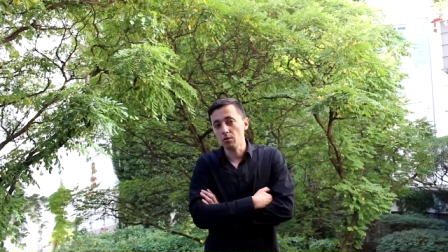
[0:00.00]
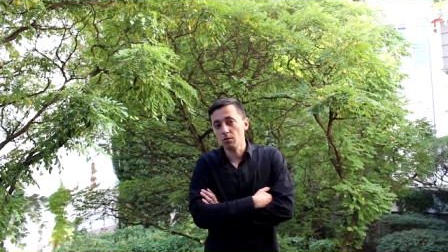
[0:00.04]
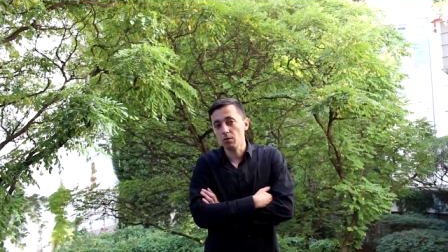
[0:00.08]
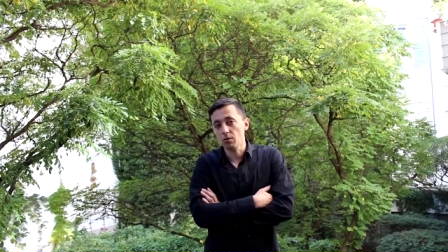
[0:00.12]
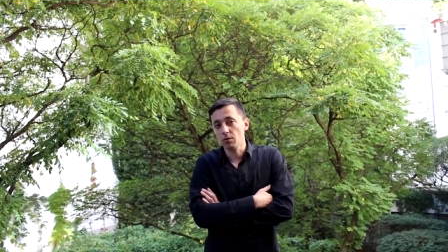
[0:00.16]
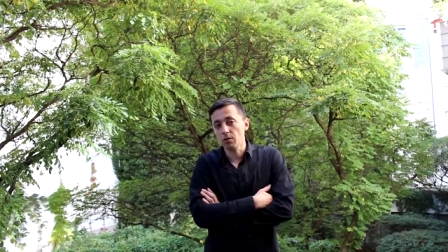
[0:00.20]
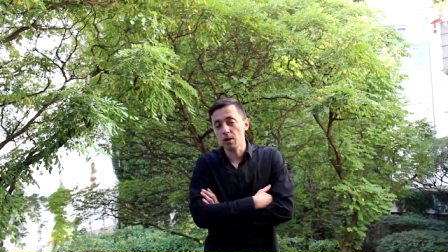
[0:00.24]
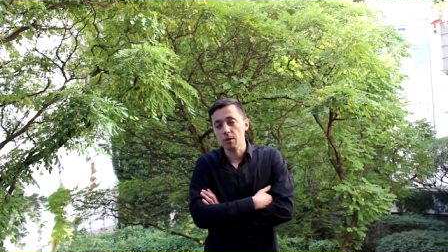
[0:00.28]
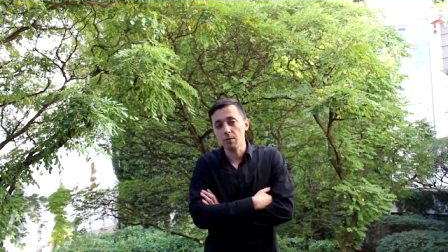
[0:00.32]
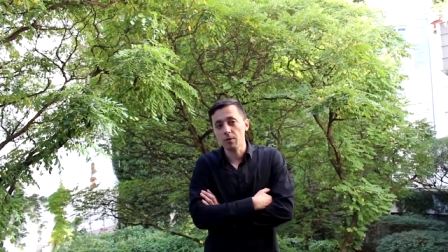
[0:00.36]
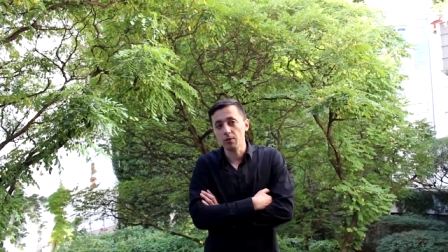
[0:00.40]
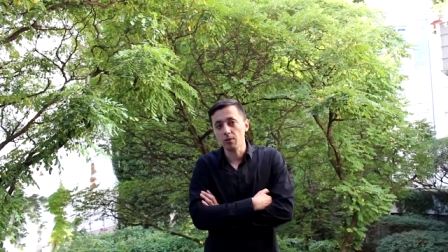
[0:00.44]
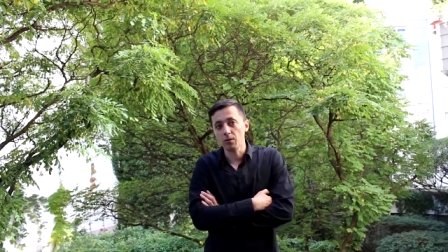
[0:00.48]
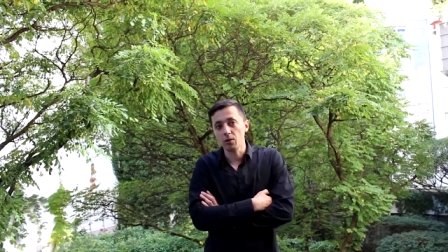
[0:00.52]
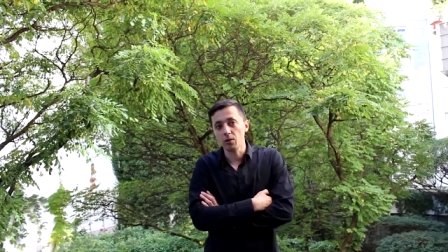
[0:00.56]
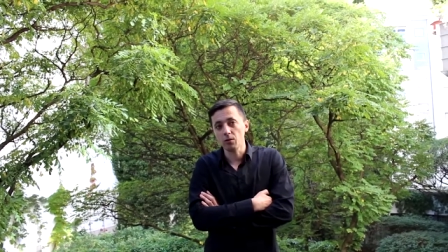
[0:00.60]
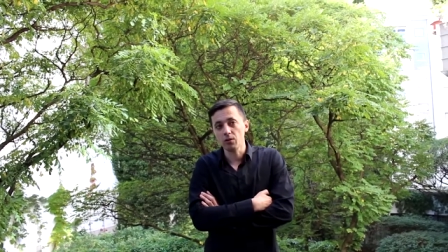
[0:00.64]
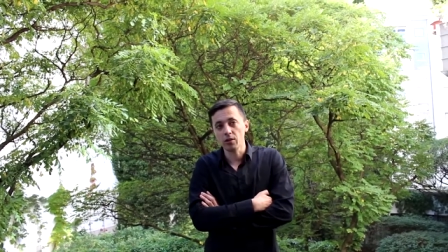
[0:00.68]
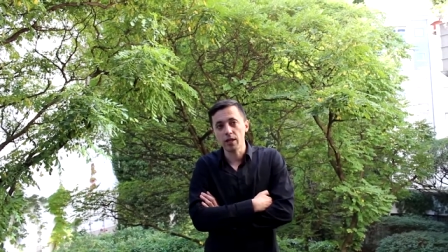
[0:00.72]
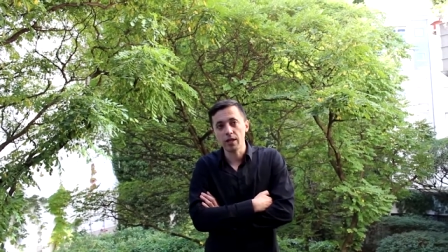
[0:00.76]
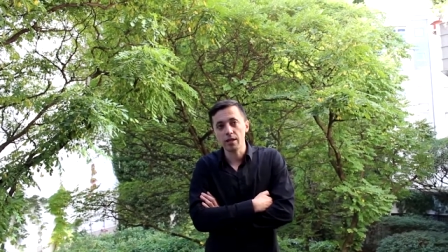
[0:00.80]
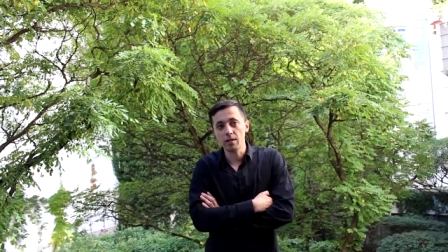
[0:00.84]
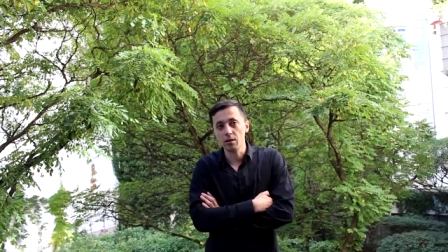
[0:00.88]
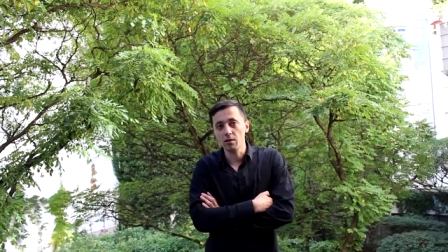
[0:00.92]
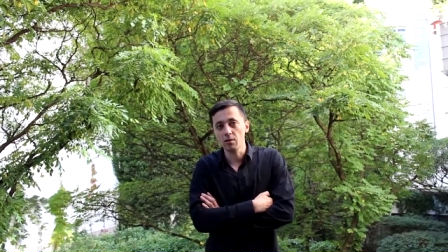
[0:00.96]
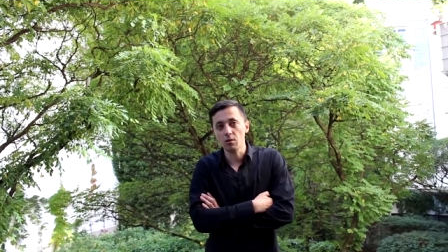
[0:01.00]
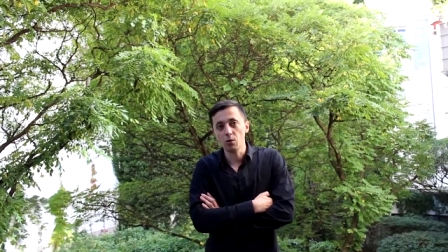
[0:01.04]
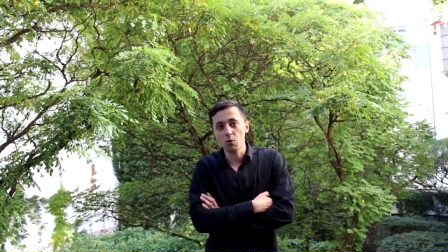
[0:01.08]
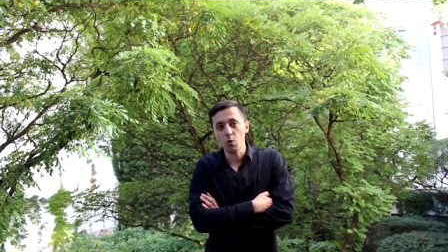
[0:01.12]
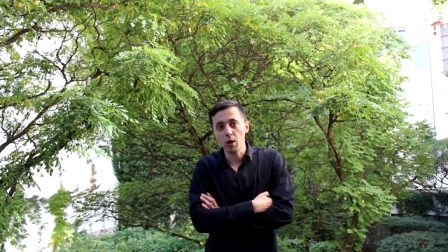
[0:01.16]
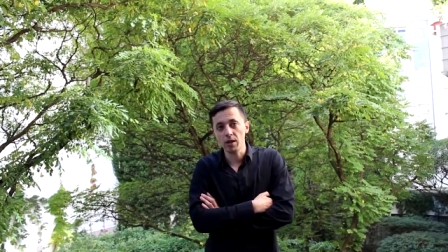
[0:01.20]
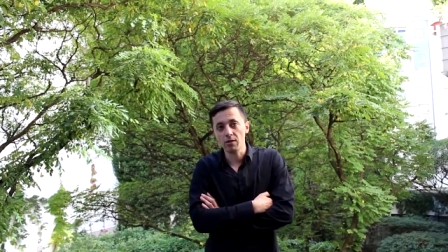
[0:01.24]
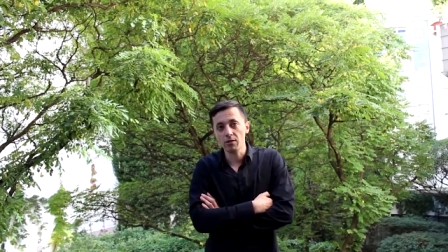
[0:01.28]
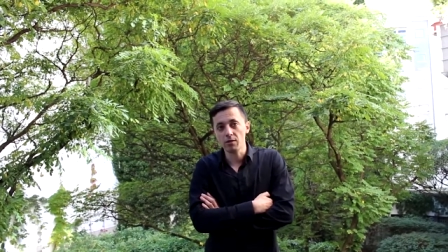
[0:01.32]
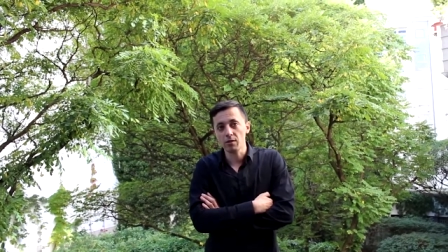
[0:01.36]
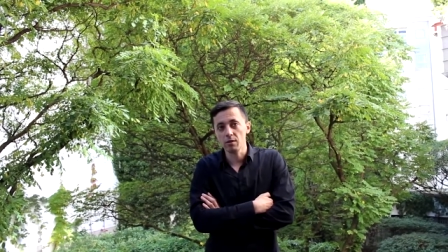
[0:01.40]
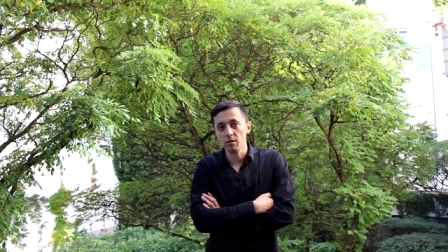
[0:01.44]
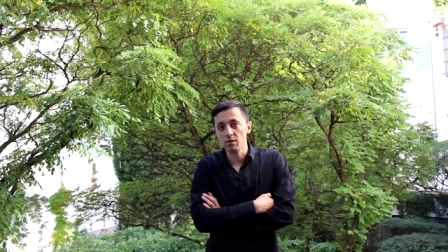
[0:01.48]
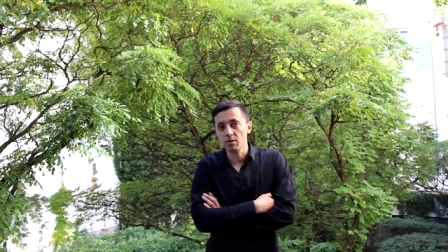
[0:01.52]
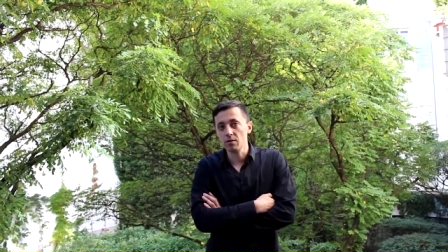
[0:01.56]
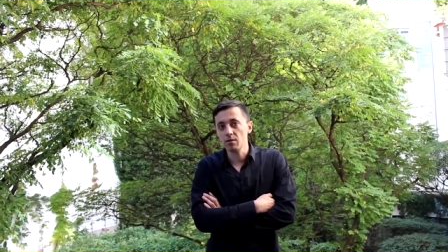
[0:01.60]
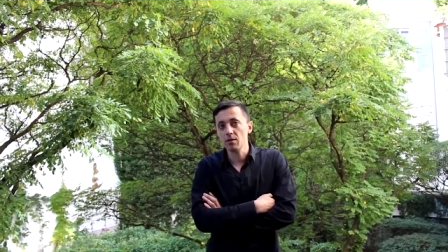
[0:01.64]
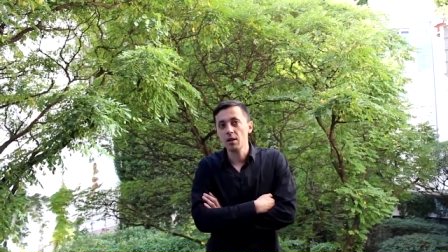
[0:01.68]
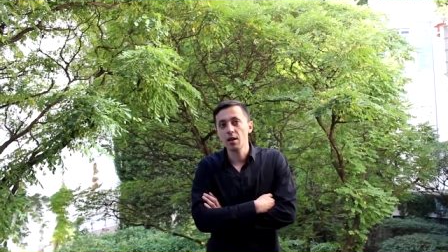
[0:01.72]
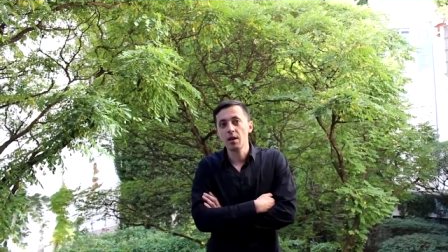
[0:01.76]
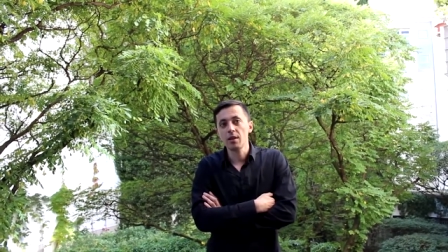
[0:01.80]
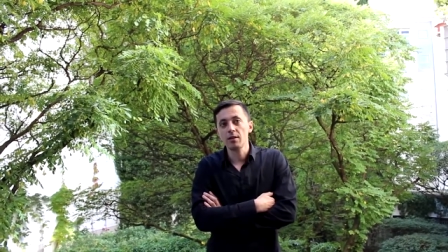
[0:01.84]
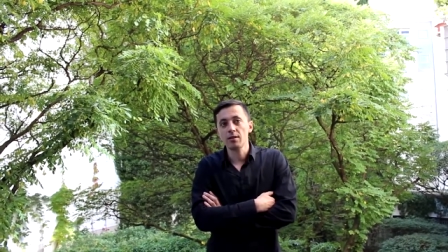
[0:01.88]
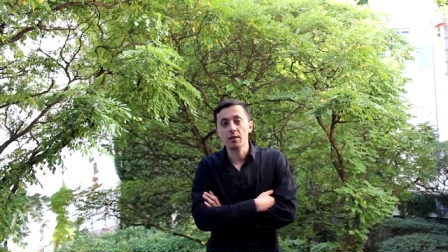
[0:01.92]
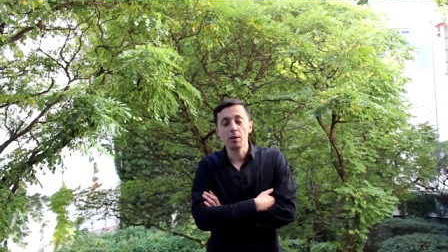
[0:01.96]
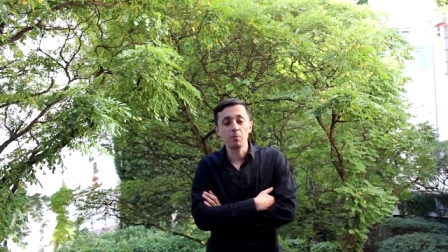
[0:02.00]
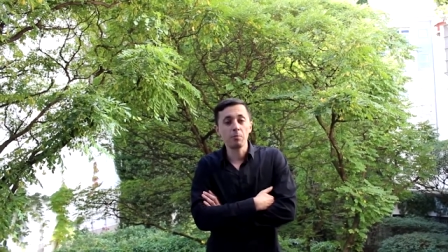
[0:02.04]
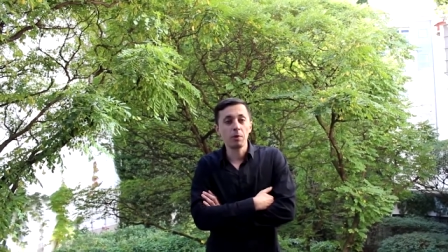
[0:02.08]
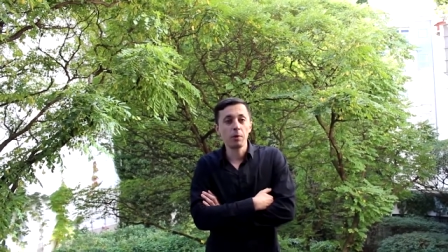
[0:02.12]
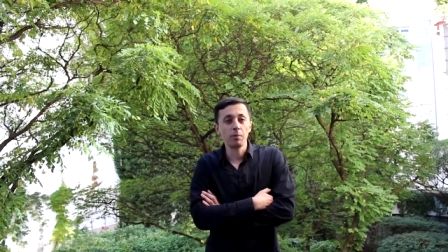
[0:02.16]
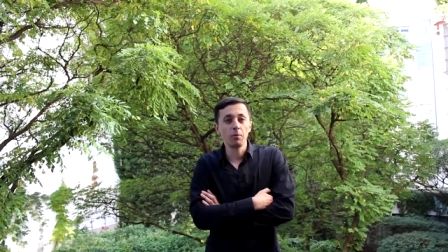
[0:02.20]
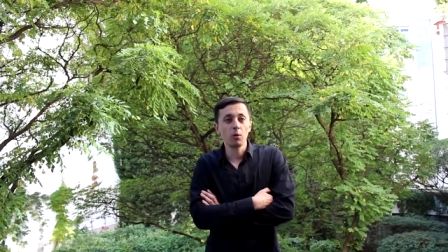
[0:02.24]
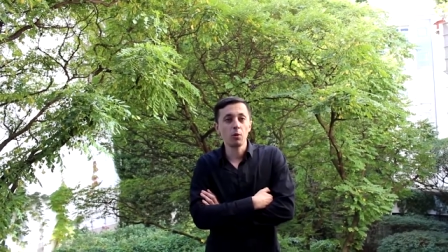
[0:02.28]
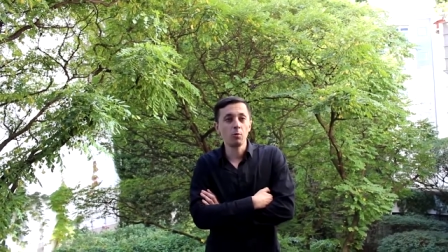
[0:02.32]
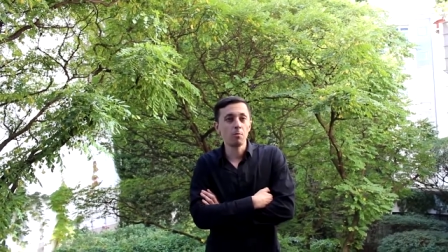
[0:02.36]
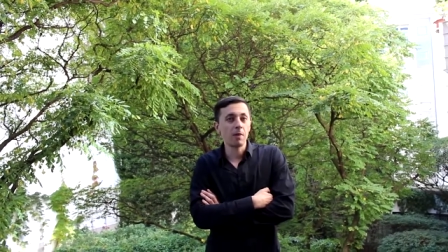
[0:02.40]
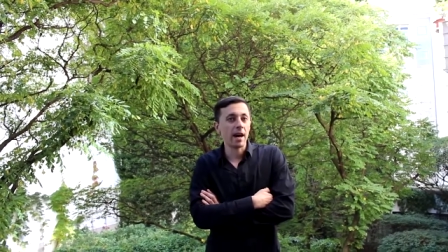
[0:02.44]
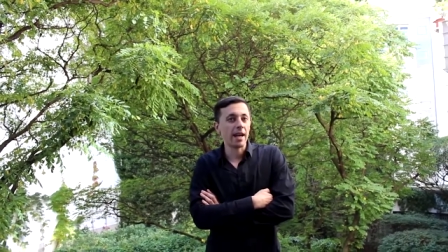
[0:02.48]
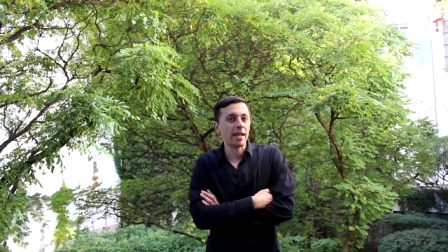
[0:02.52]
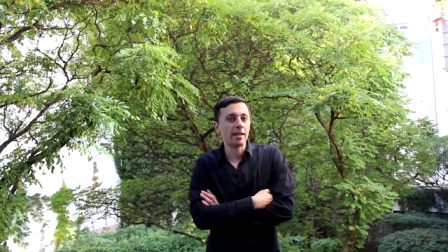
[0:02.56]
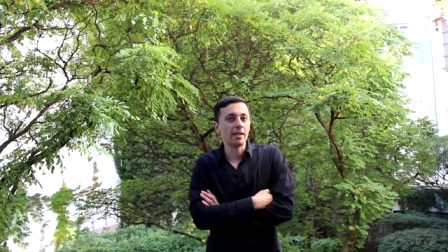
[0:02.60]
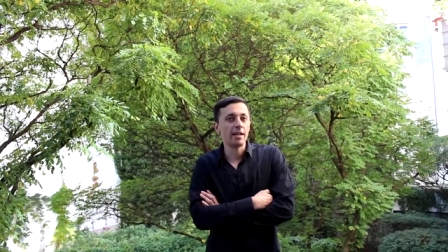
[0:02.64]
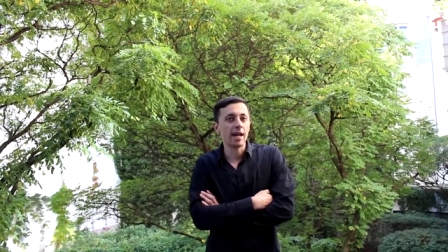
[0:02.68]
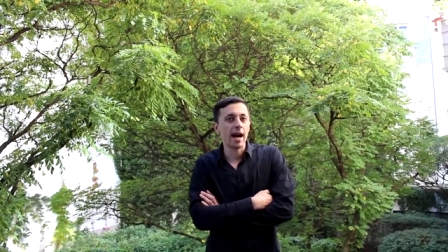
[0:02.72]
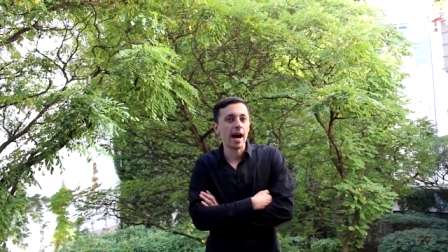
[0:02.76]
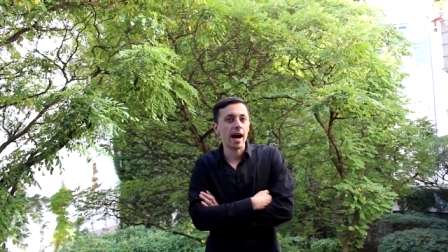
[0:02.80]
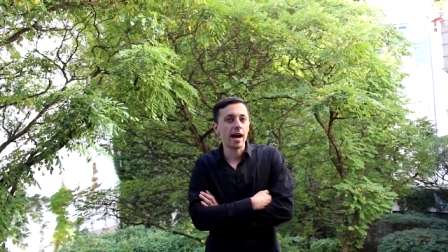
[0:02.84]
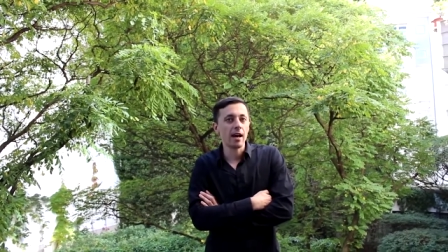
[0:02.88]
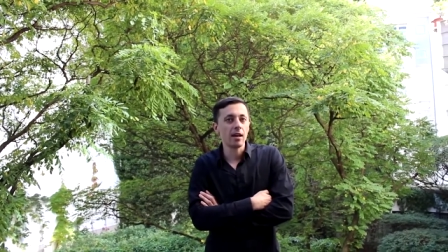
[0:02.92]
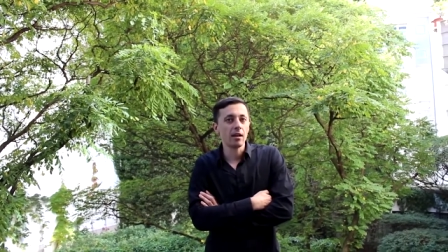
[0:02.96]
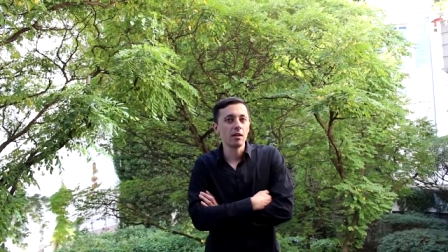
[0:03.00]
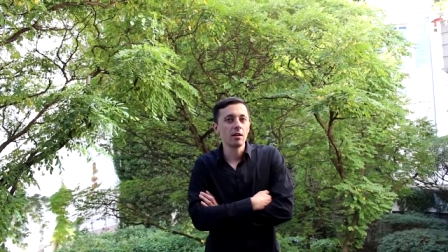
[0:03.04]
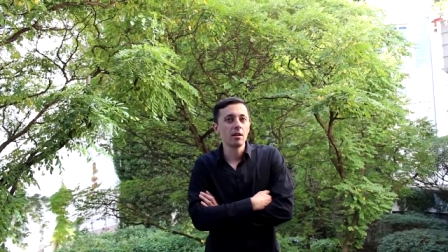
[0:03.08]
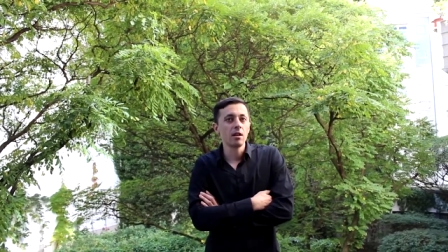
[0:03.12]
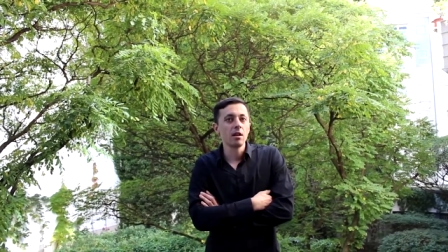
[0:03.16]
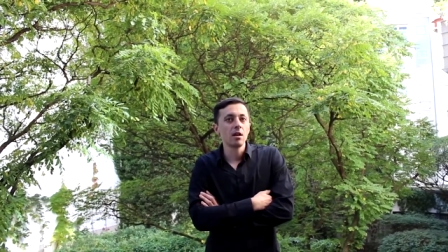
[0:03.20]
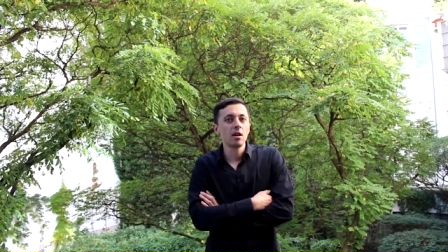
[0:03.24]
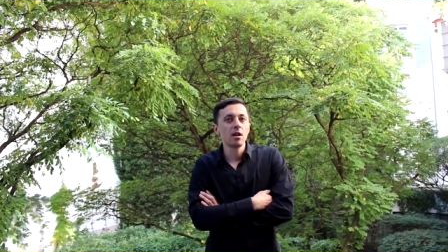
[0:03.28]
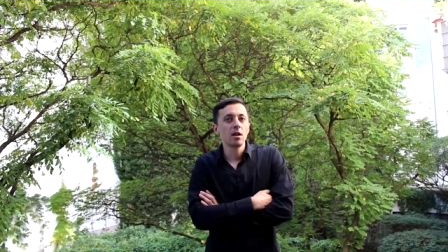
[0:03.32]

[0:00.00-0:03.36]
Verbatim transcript: to some of those ethical questions, some people might die.